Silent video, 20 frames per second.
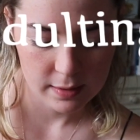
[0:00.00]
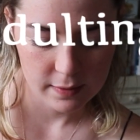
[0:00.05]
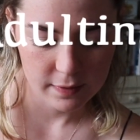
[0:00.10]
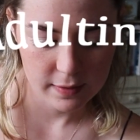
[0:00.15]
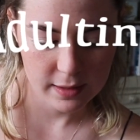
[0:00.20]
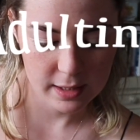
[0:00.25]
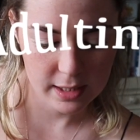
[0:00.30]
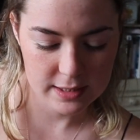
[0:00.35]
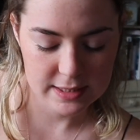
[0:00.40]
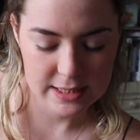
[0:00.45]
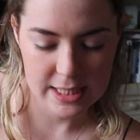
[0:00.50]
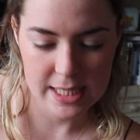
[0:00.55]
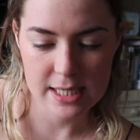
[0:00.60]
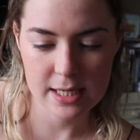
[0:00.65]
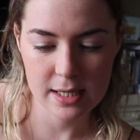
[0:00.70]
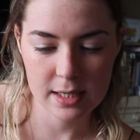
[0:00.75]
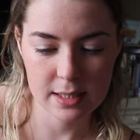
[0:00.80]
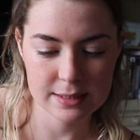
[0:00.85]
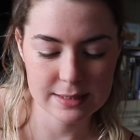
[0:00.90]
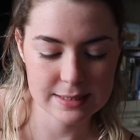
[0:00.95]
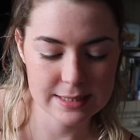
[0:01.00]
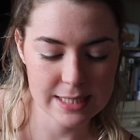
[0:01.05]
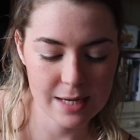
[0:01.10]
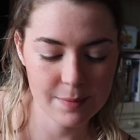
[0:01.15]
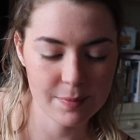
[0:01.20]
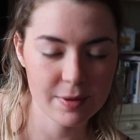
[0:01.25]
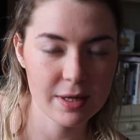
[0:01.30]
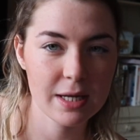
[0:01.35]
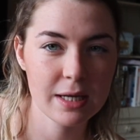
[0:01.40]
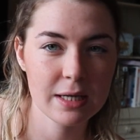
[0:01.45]
Then I
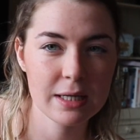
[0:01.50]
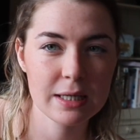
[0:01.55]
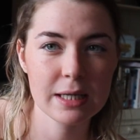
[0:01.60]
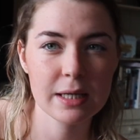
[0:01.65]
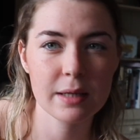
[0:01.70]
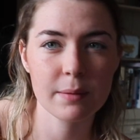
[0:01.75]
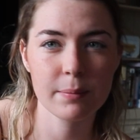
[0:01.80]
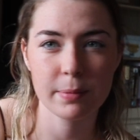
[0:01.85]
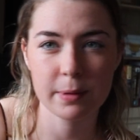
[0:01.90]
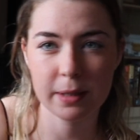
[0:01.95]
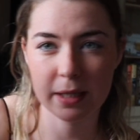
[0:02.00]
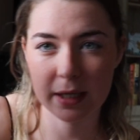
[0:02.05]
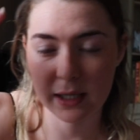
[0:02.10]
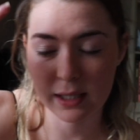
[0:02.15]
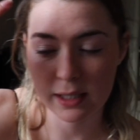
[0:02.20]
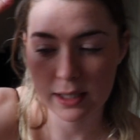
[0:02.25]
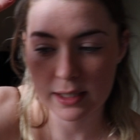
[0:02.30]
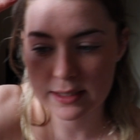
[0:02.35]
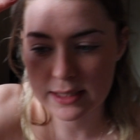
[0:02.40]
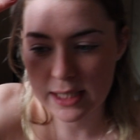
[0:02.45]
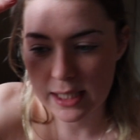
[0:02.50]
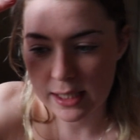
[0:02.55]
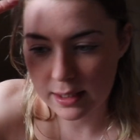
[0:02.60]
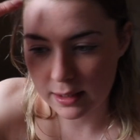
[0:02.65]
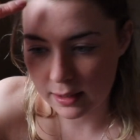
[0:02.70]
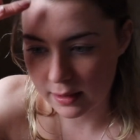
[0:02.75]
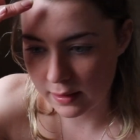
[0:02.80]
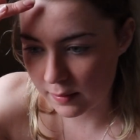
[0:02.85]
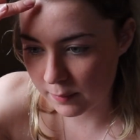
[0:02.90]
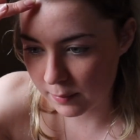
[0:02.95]
dab it a little bit, and I take
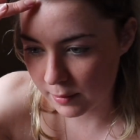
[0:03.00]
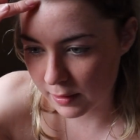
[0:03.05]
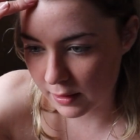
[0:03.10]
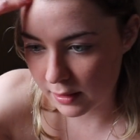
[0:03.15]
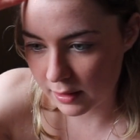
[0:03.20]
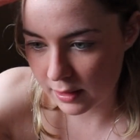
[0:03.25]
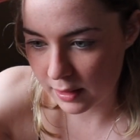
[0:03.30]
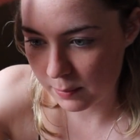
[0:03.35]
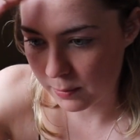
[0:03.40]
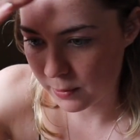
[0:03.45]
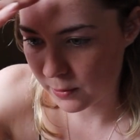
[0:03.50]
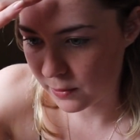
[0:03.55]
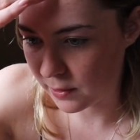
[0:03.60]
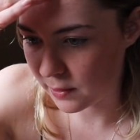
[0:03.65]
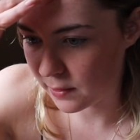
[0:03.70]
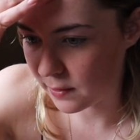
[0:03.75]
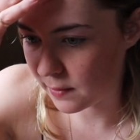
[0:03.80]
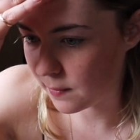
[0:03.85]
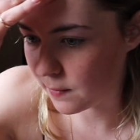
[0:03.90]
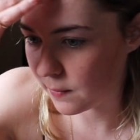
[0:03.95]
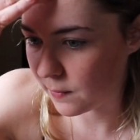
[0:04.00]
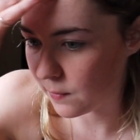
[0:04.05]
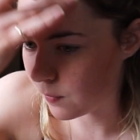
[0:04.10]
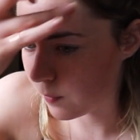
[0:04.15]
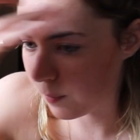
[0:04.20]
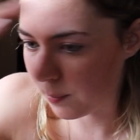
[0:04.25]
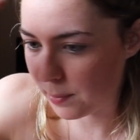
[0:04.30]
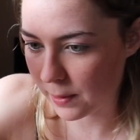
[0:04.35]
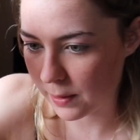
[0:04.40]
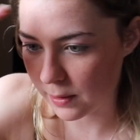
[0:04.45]
a little bit and I put it
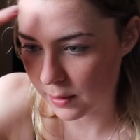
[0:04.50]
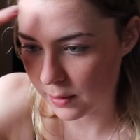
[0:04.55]
up